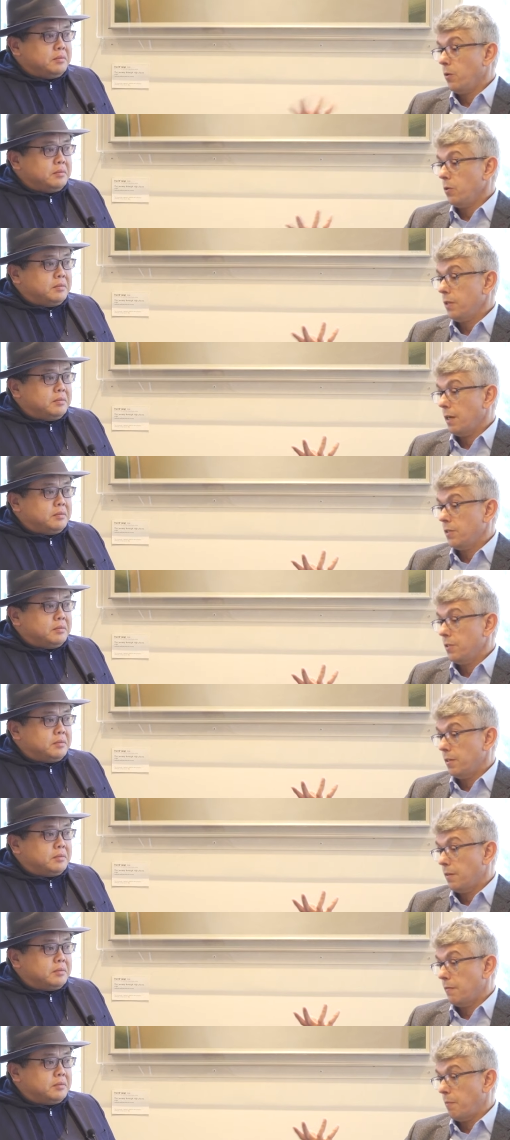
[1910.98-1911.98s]
Speaker 1: also
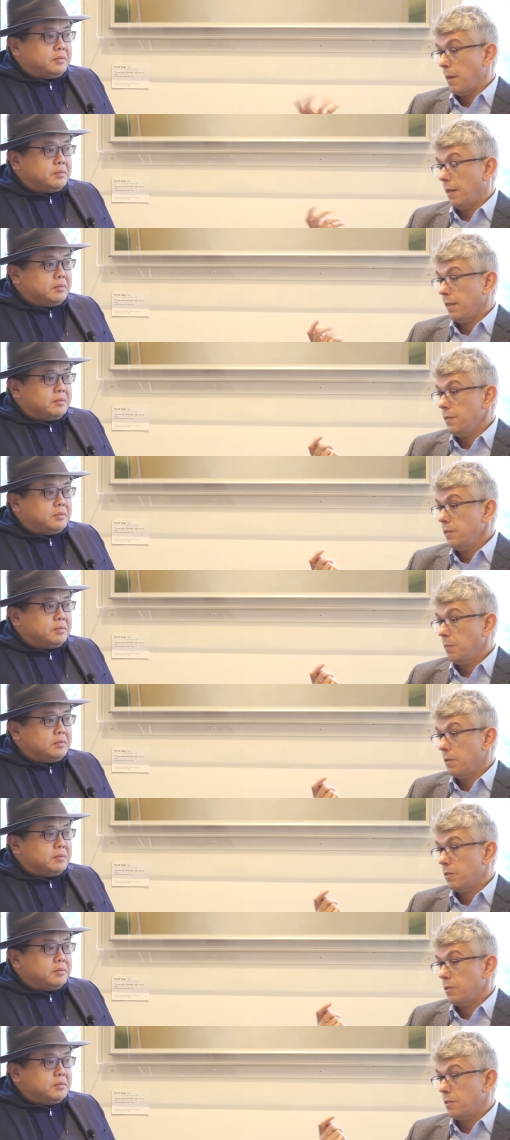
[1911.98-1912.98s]
considered it for Mount Lindsay, but
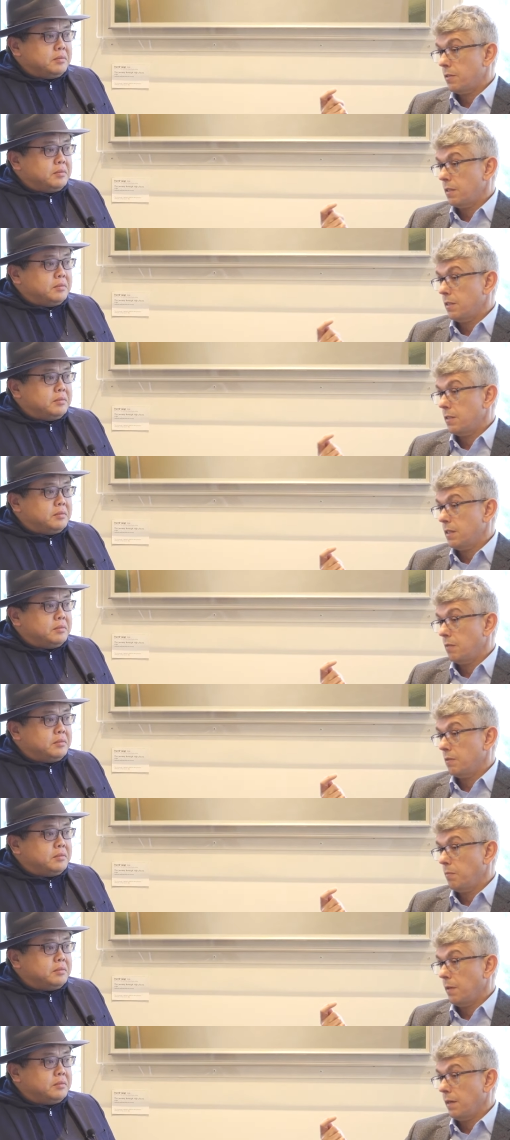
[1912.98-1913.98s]
it just didn't seem
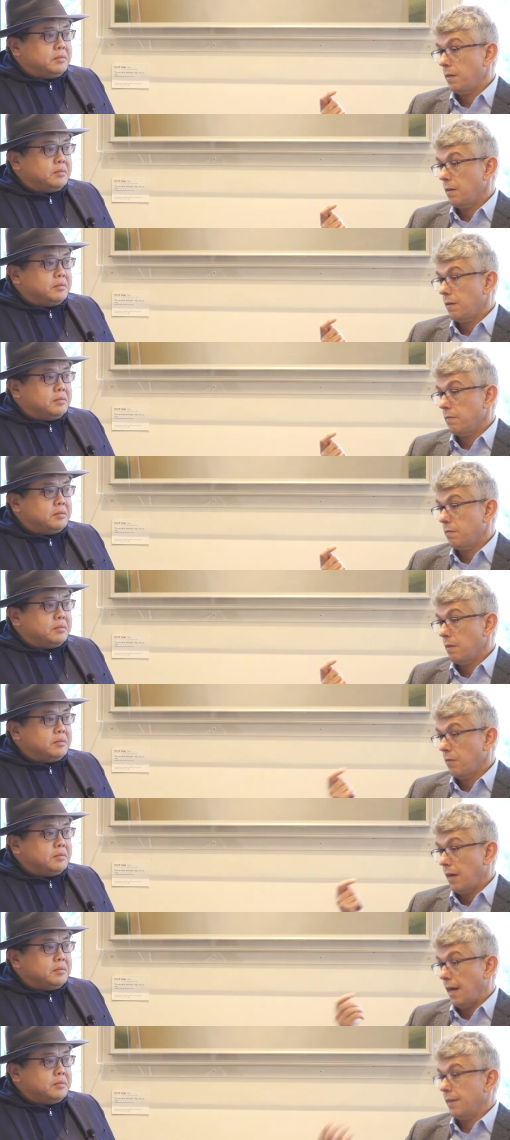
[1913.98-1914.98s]
to be
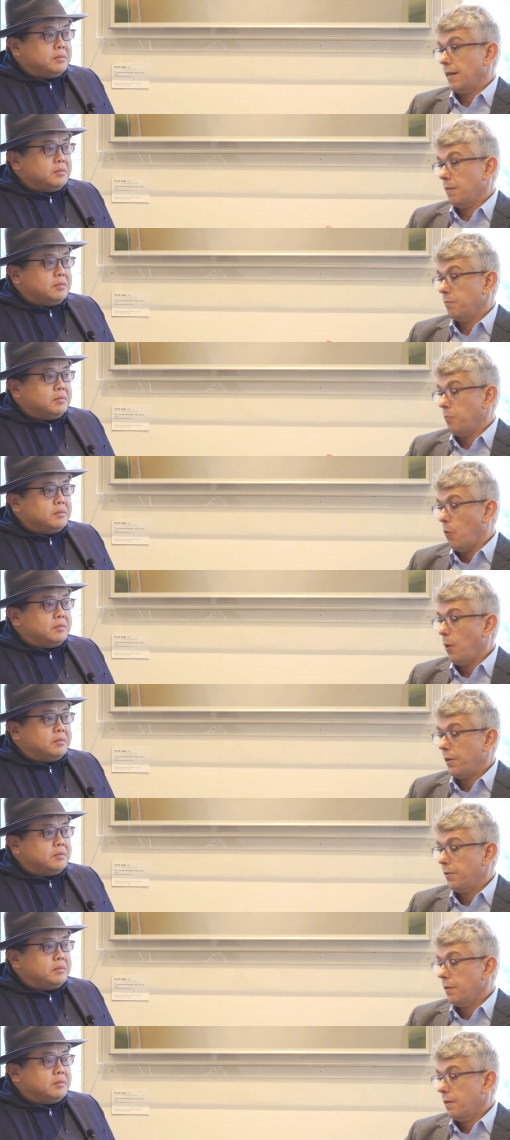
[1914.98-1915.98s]
at that
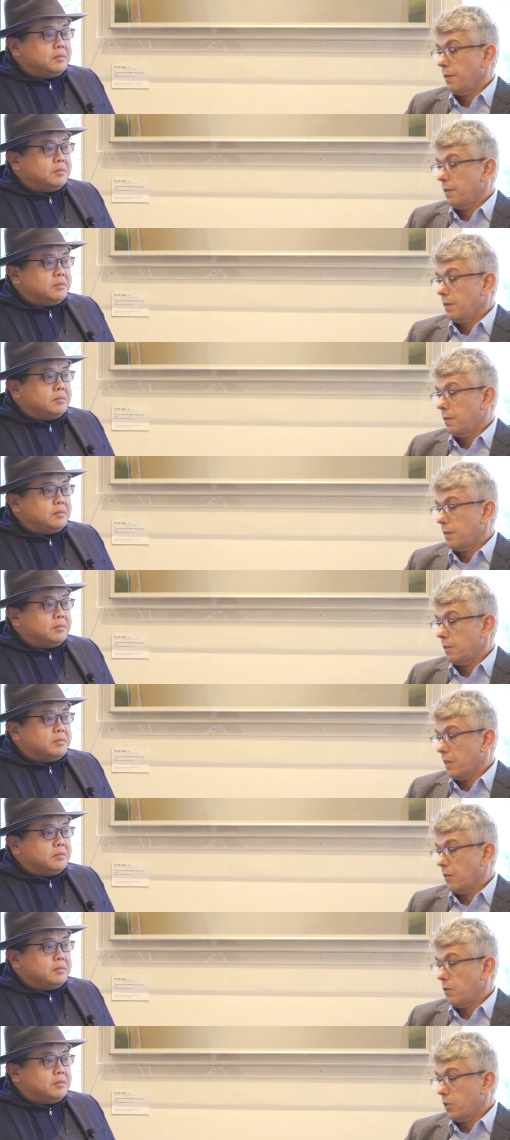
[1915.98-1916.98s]
point that the
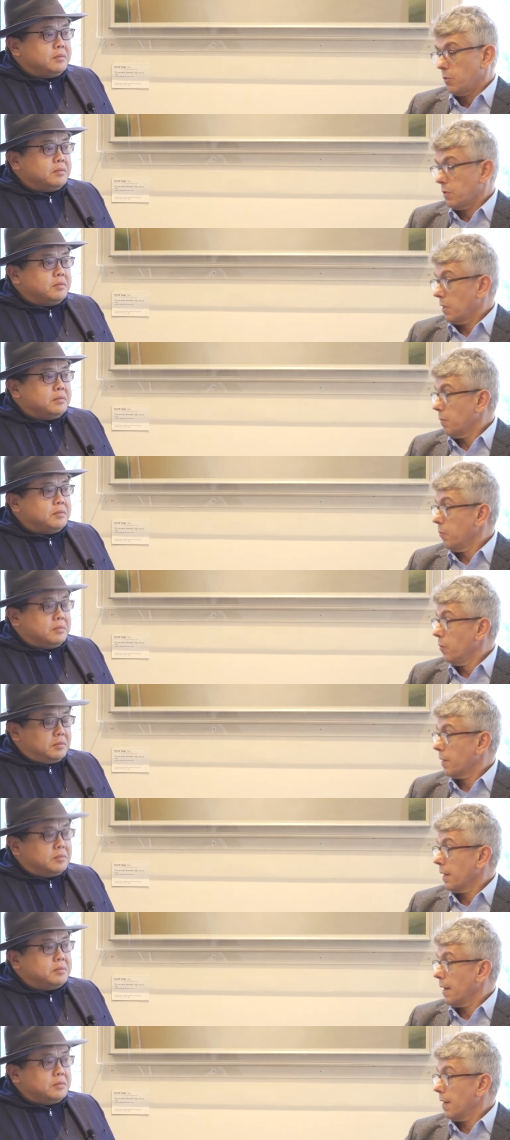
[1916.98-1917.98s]
technology was going to be
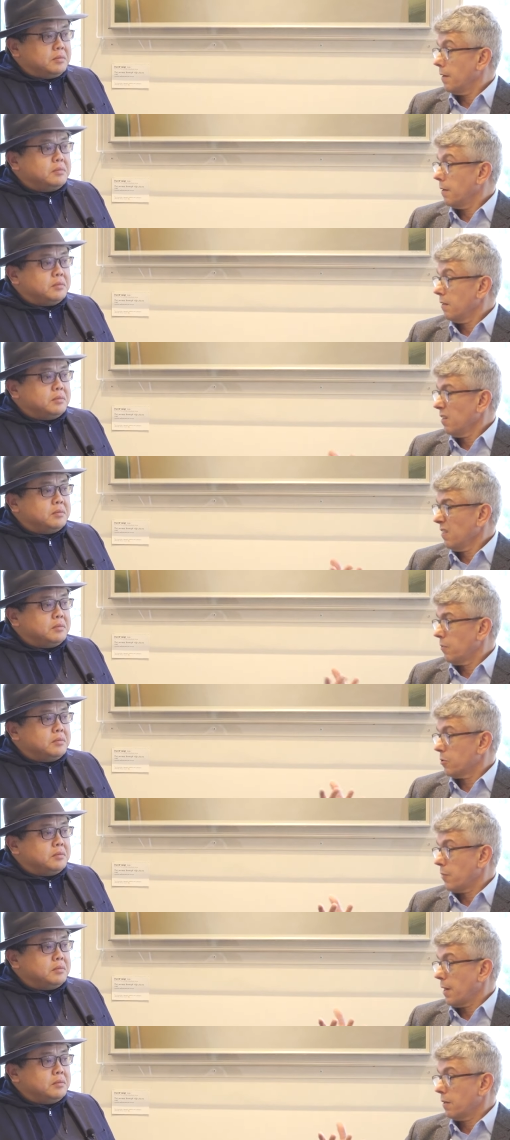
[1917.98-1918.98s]
working. And a lot of it was
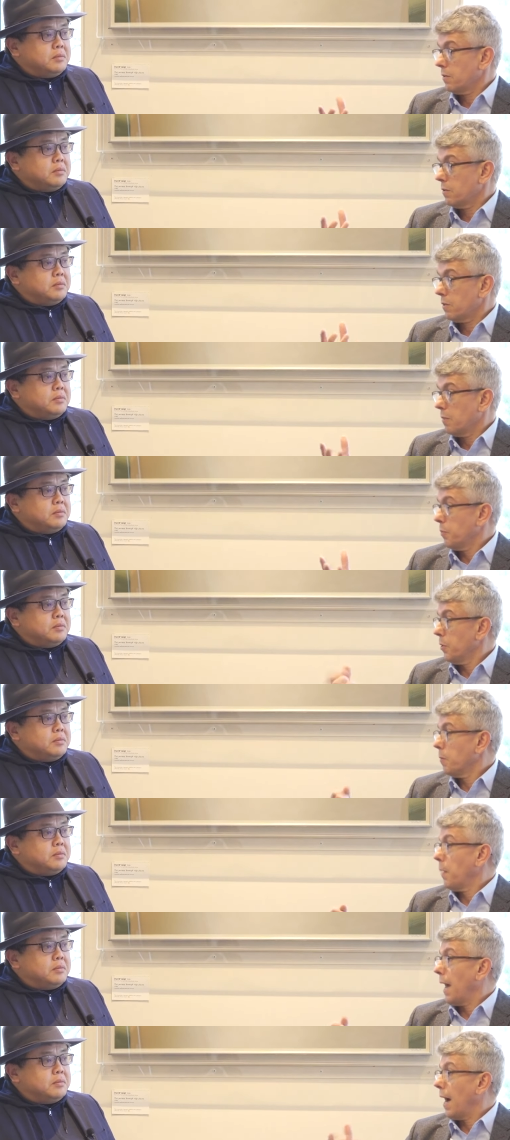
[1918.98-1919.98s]
around computer
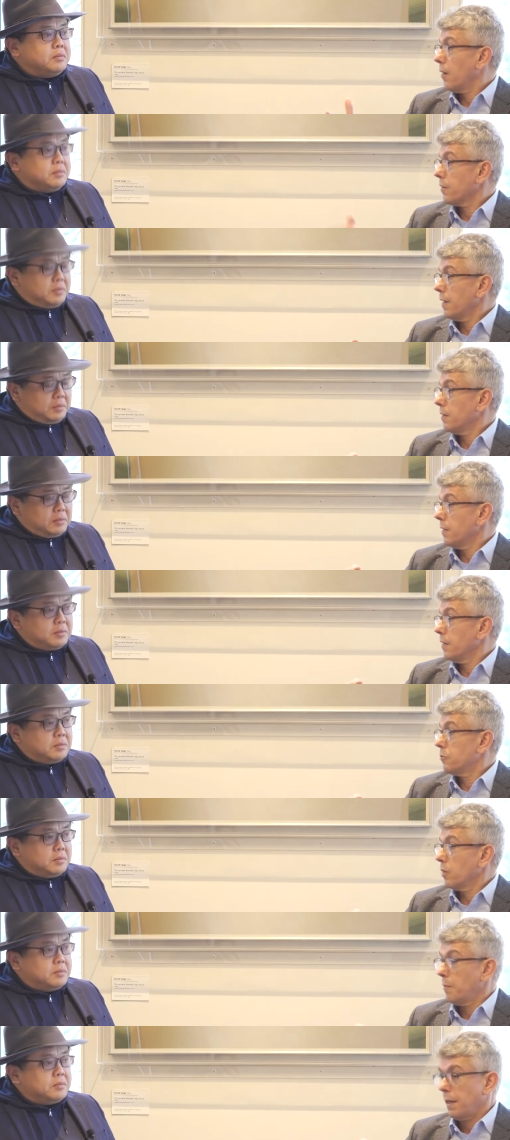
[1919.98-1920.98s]
power, that you know,
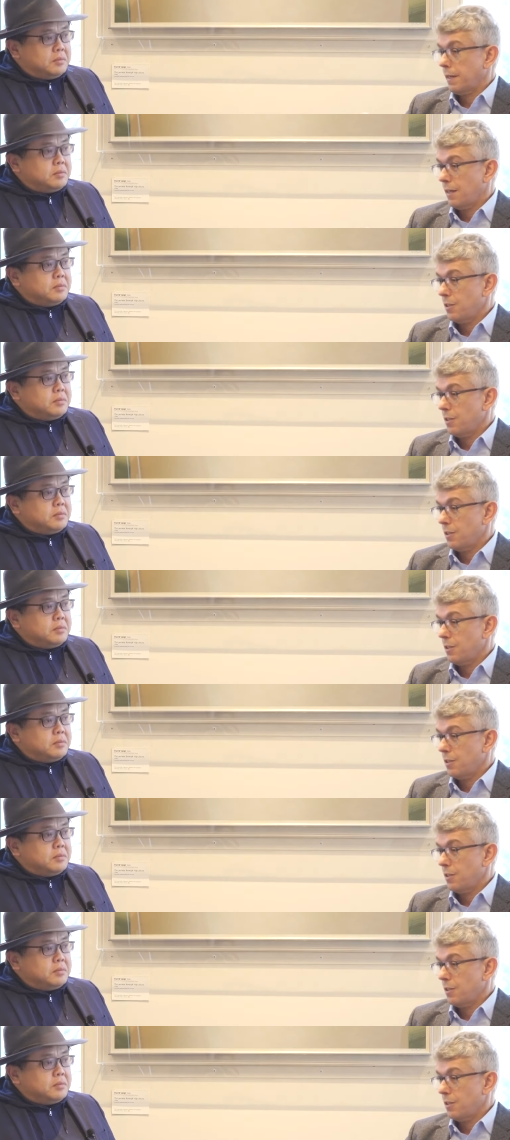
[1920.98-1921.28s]
trying to make that